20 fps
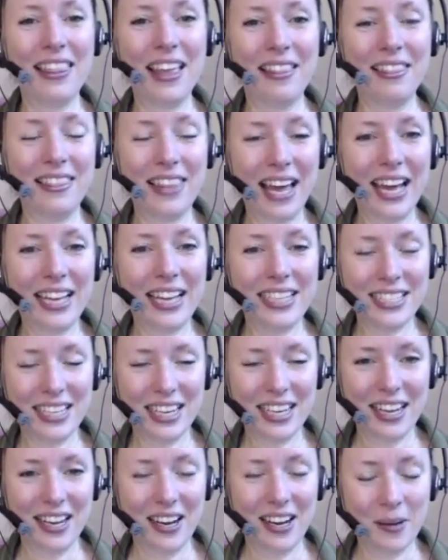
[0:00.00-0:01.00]
then
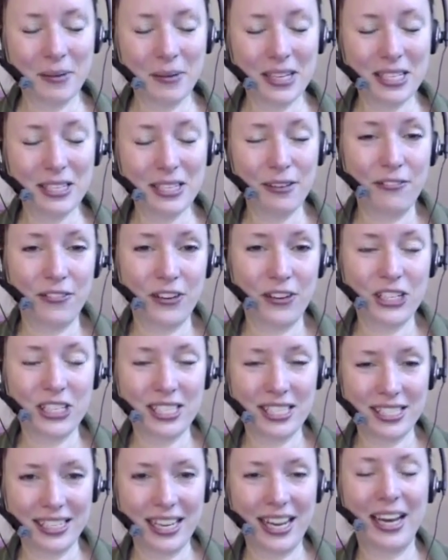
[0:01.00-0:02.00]
that is the
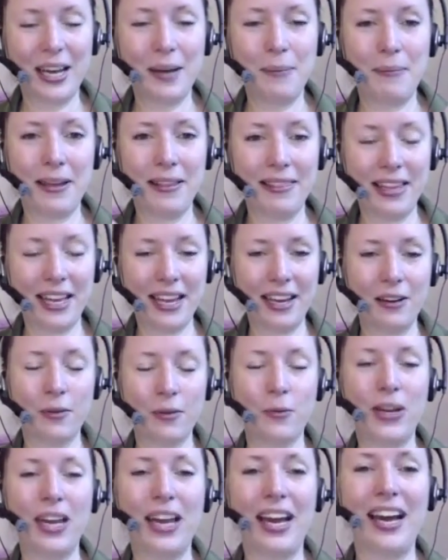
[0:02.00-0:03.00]
first step, and
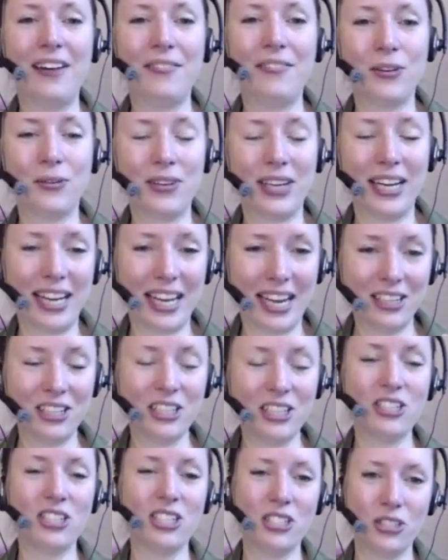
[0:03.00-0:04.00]
then we have the right
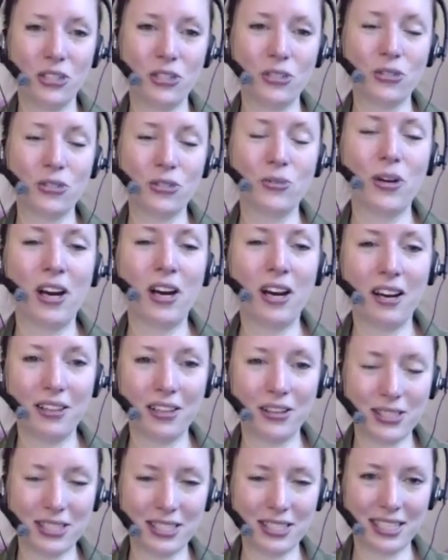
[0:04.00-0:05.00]
energy to draw
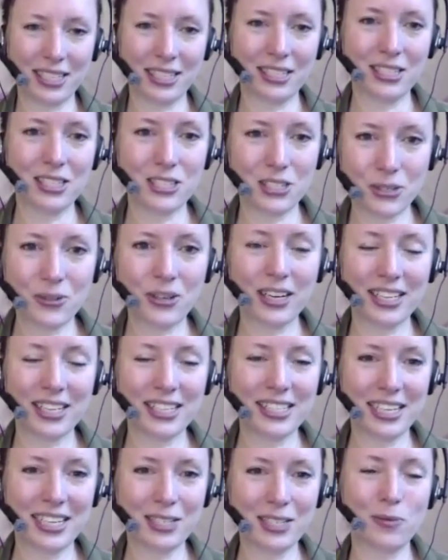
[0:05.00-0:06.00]
those things to
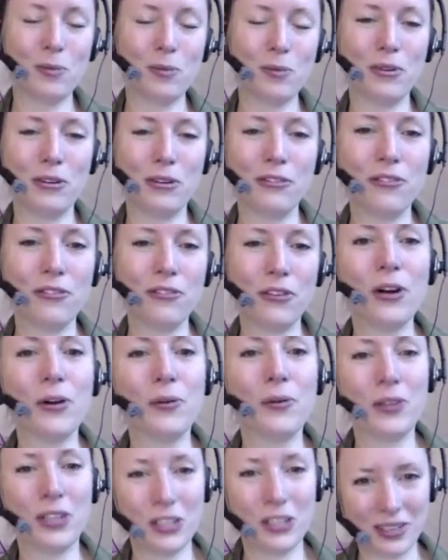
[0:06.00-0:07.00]
us as we move
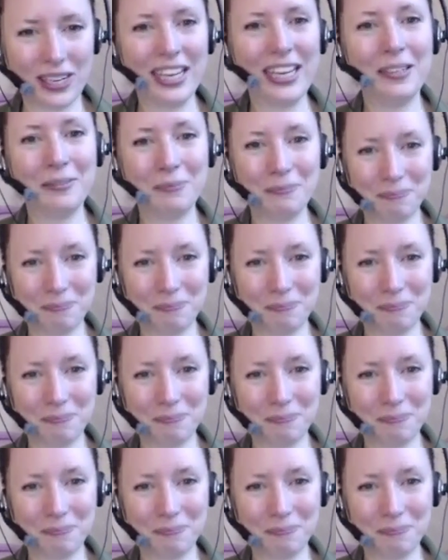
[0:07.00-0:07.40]
forward, right?